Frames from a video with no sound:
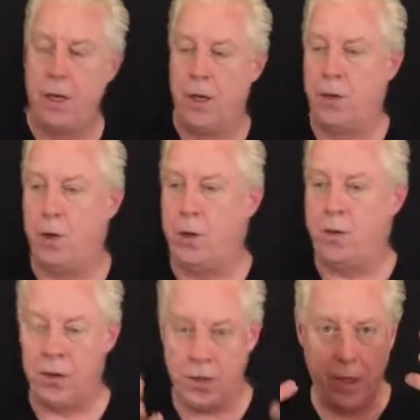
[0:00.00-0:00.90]
So if
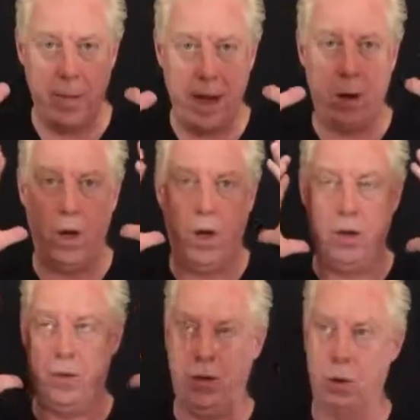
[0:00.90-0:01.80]
you think about a
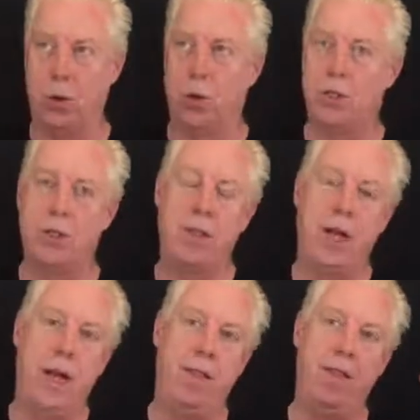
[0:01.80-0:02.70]
thought
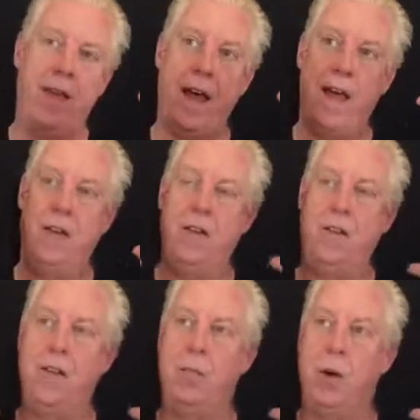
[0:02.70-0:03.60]
and then
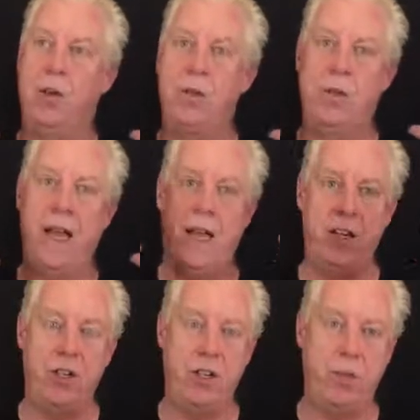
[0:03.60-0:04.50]
the emotional
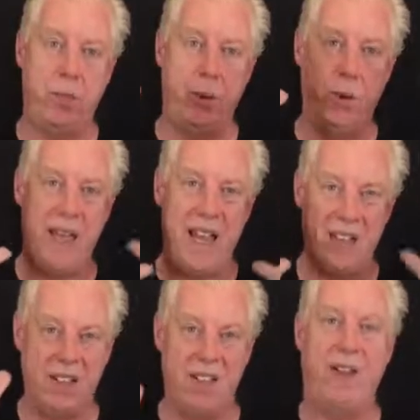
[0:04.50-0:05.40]
energy we put
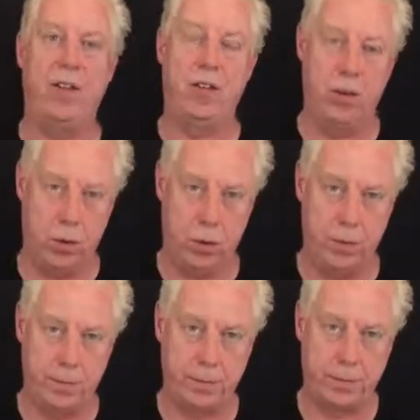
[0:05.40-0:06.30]
into that thought,
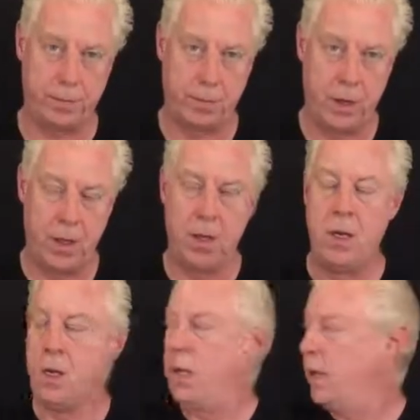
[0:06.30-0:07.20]

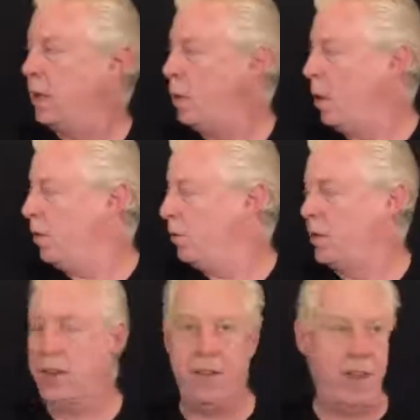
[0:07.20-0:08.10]
then quite
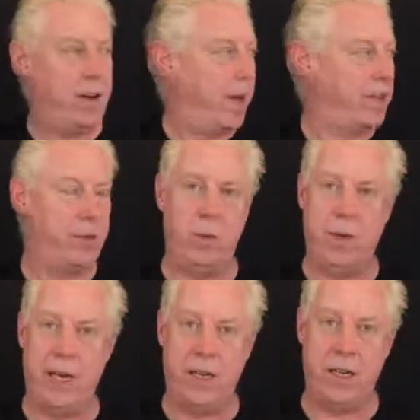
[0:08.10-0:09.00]
often, then imagine we're
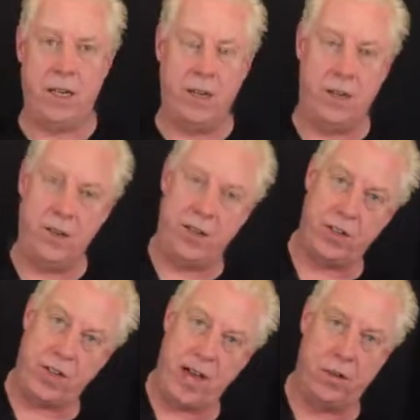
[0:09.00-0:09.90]
like a set of
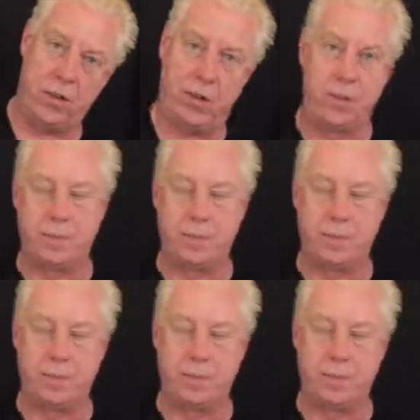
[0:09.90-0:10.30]
scales.